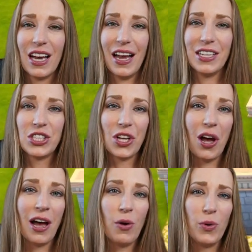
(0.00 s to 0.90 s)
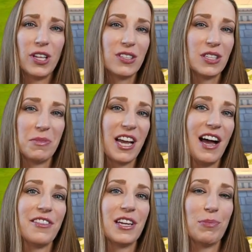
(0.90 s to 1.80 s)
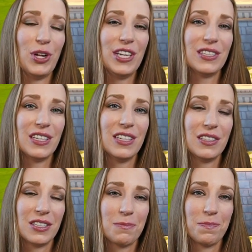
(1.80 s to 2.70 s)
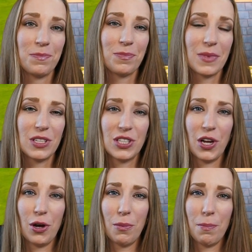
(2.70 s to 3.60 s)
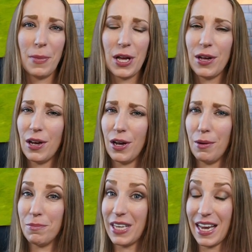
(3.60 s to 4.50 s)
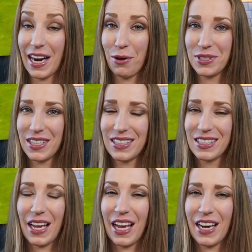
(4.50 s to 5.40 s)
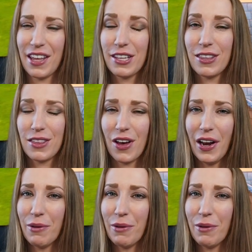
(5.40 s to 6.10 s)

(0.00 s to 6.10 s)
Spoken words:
I saw with some Gothic places some gatehouses, and I thought I